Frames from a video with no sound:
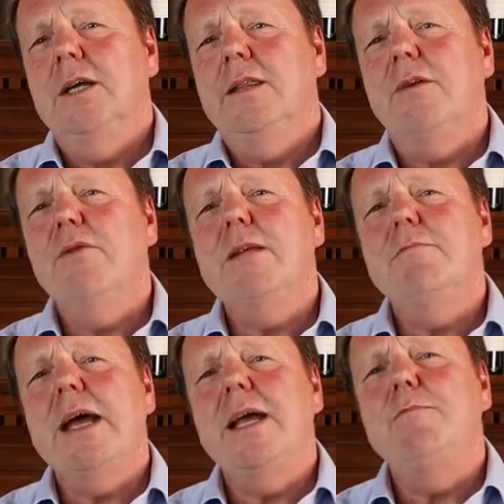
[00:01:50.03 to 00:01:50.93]
They're really
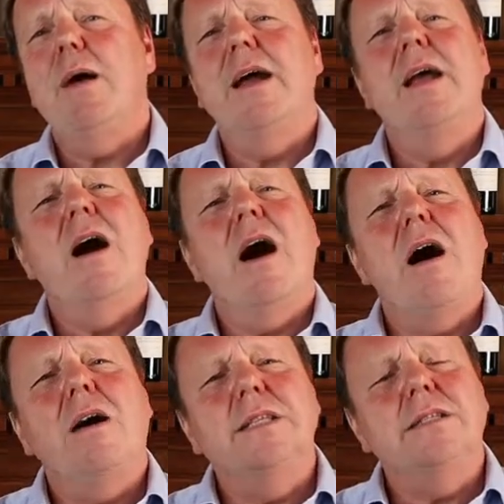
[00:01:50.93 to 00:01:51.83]
made by
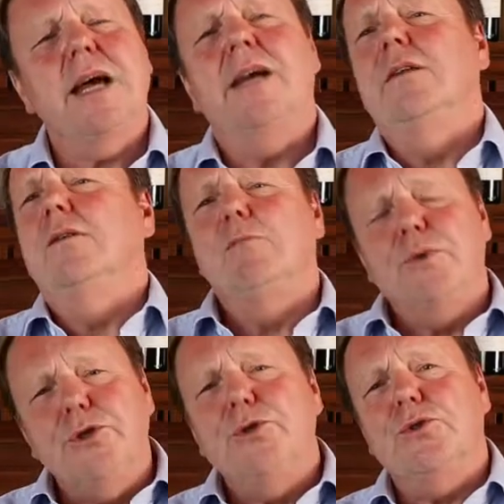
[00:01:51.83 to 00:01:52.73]
artisanal
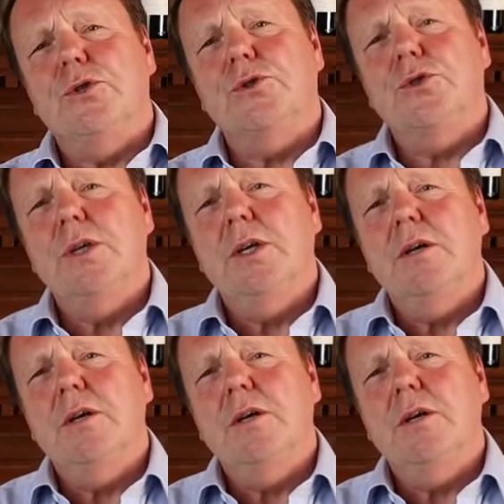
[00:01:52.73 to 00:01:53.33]
producers,